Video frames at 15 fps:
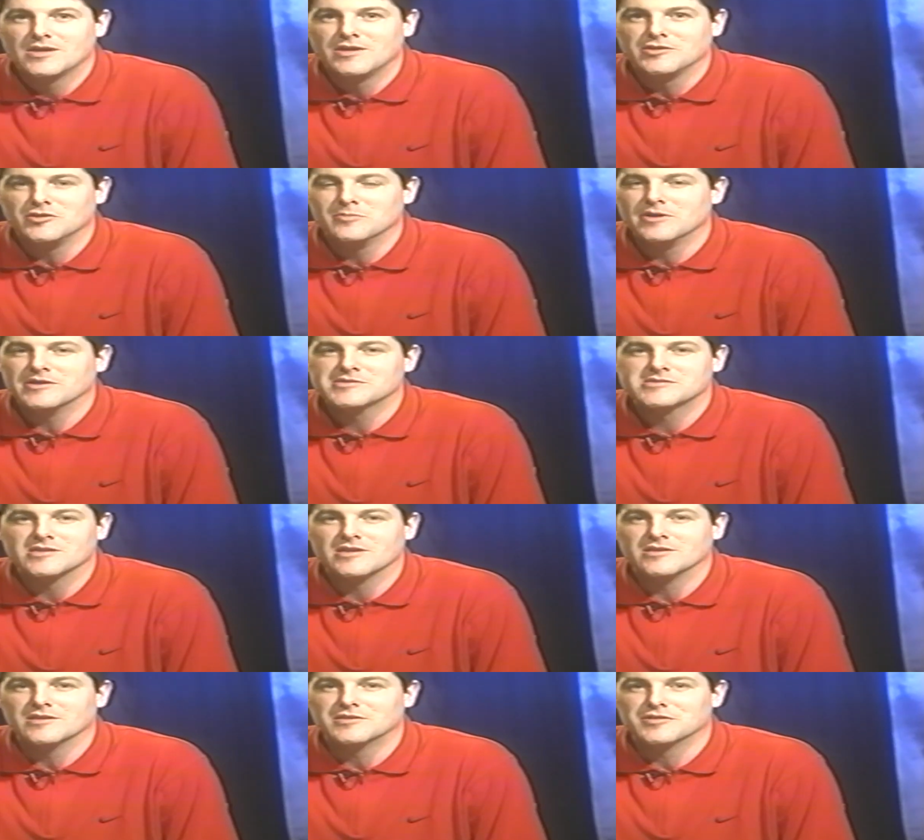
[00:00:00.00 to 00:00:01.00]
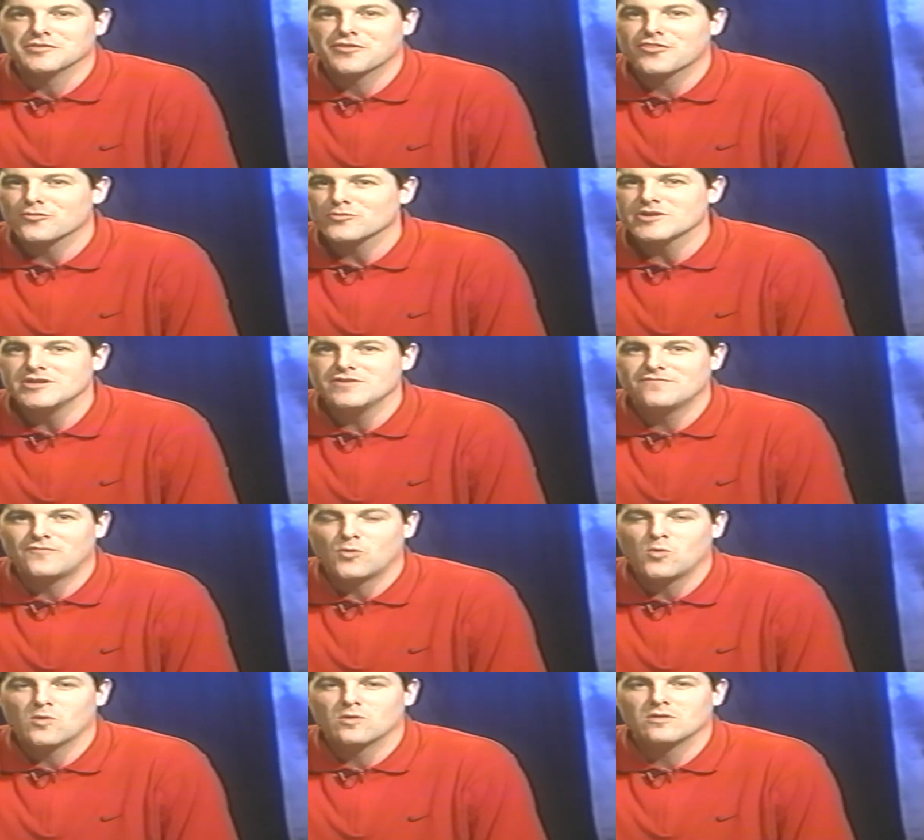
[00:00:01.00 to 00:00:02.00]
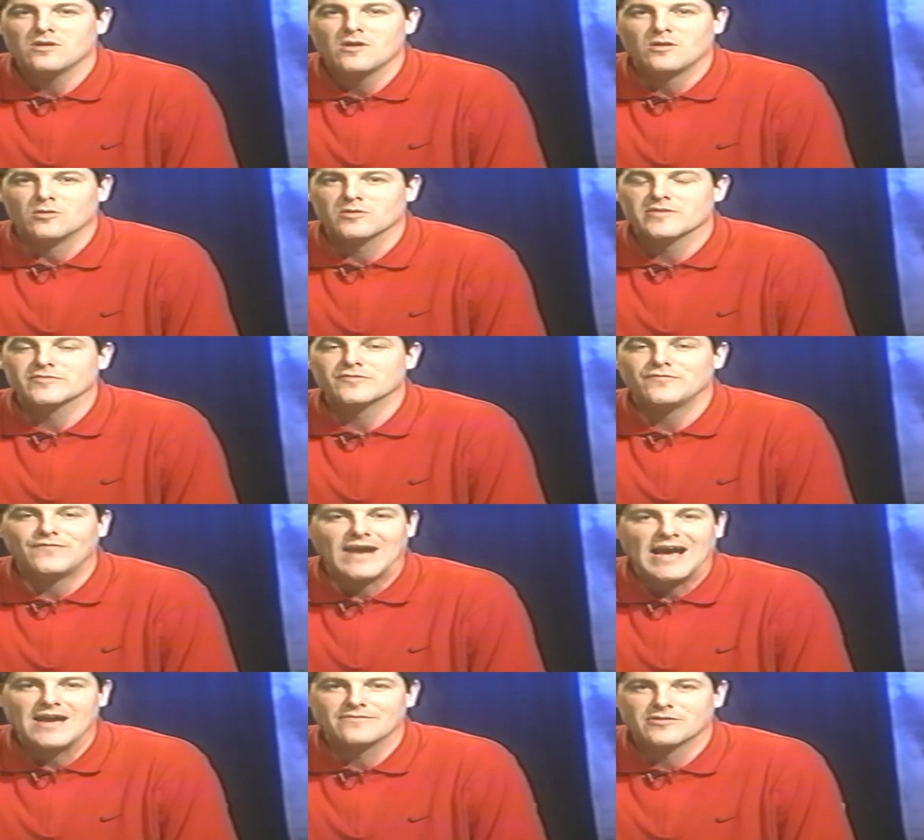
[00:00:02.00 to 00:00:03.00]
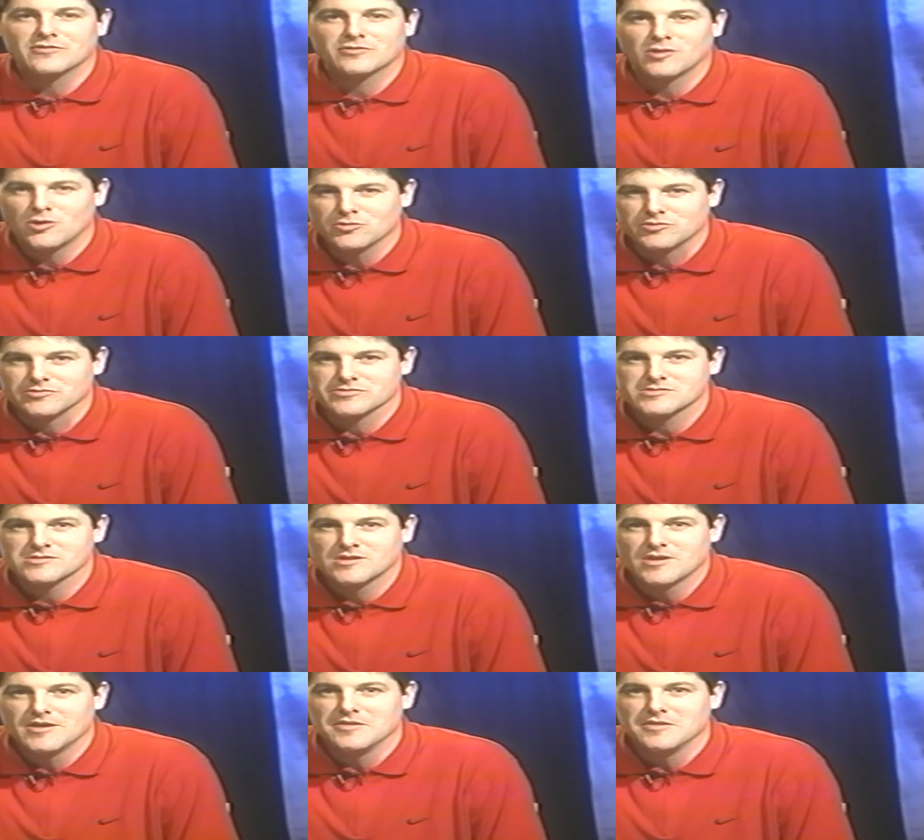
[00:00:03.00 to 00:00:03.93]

You may extend it to 3, 4, or even 5 other owners.